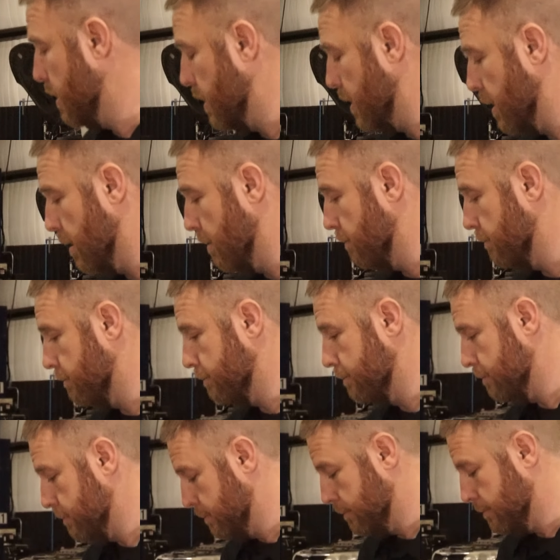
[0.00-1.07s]

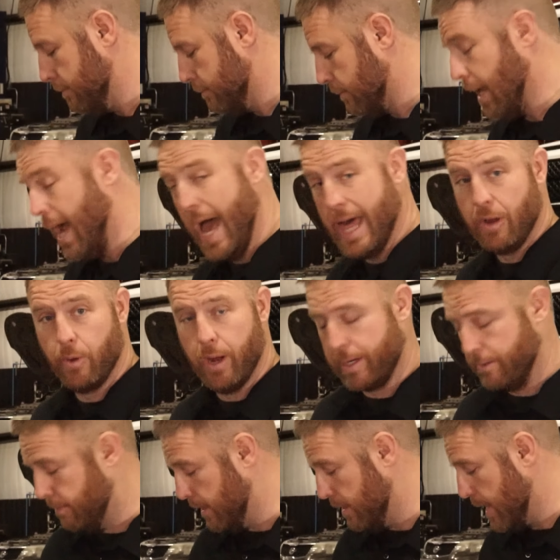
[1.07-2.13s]
Highly
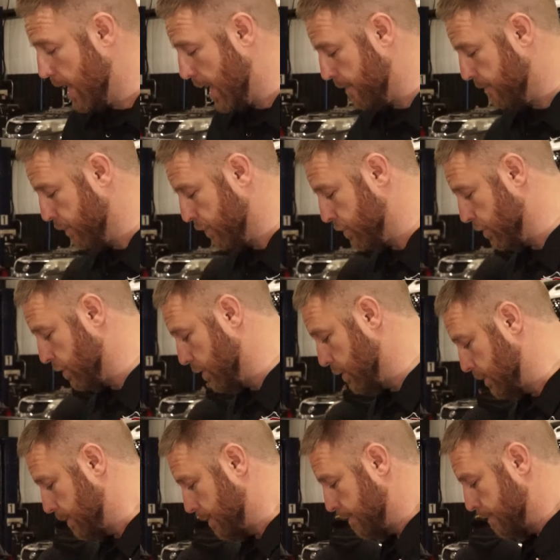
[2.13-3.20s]
recommend that for sure.
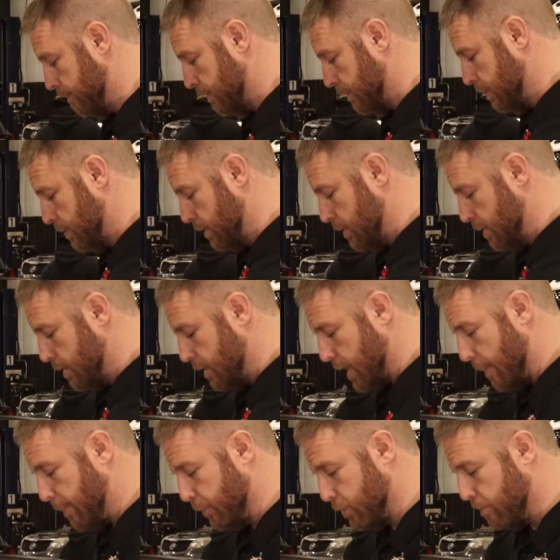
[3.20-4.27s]
A
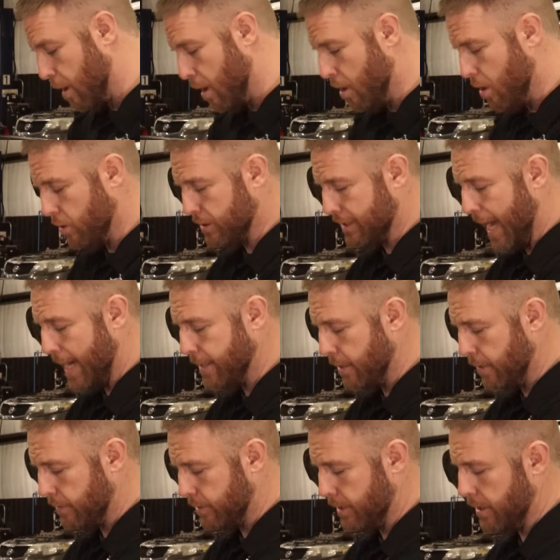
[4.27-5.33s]
couple small side
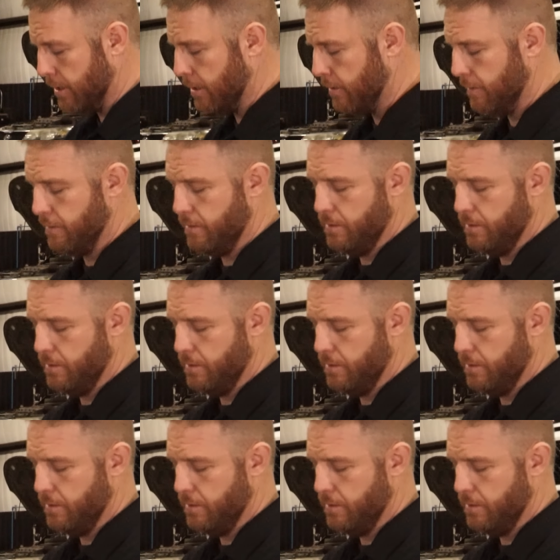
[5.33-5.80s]
notes here.